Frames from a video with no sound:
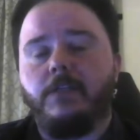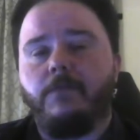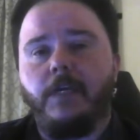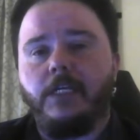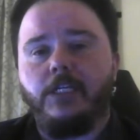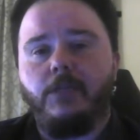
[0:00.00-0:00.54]
a
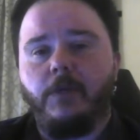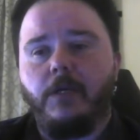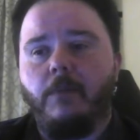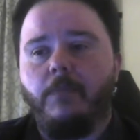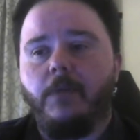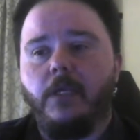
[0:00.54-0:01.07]
fake shipping
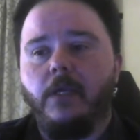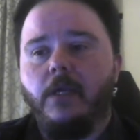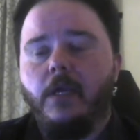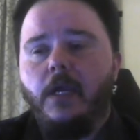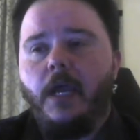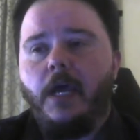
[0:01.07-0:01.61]
company.
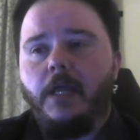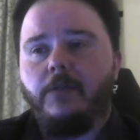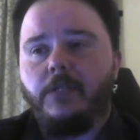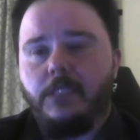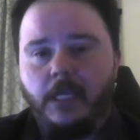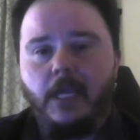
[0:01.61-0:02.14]
And
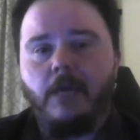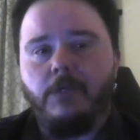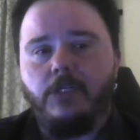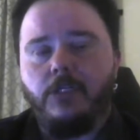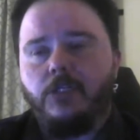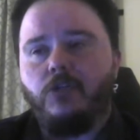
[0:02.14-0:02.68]
the scam
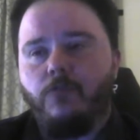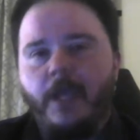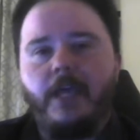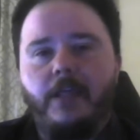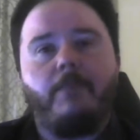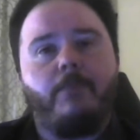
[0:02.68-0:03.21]
is that you
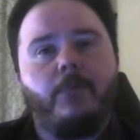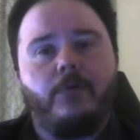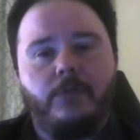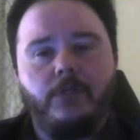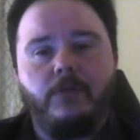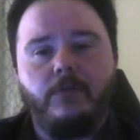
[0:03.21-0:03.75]
pay that
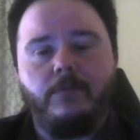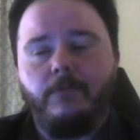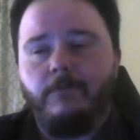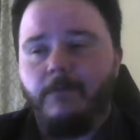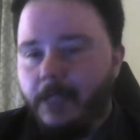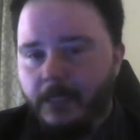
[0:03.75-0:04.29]
person
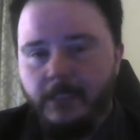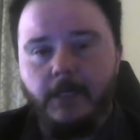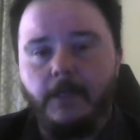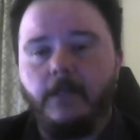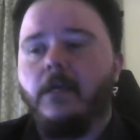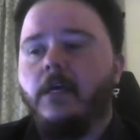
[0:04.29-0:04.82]
and that's
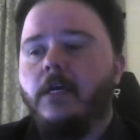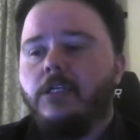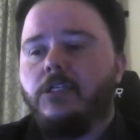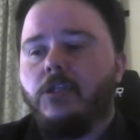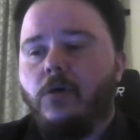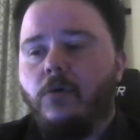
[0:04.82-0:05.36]
it.
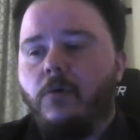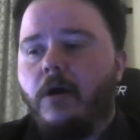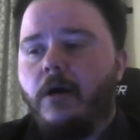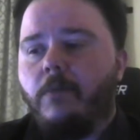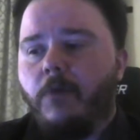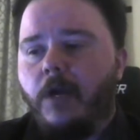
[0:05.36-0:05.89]
So
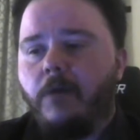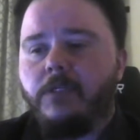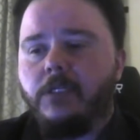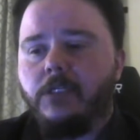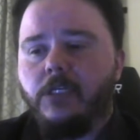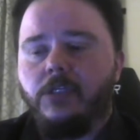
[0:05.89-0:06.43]
um, what I would
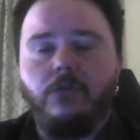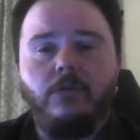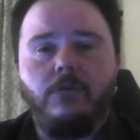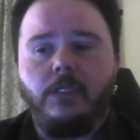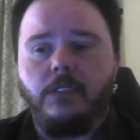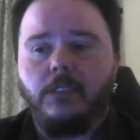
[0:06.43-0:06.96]
suggest you do
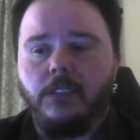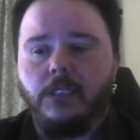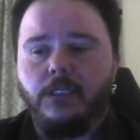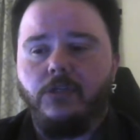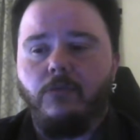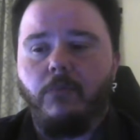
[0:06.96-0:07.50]
is I
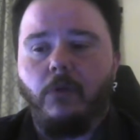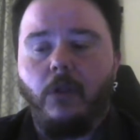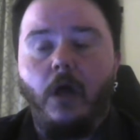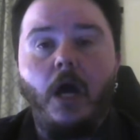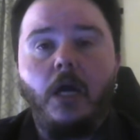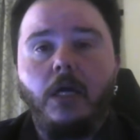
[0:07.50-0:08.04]
suggest you
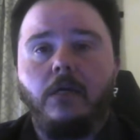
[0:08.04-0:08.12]
block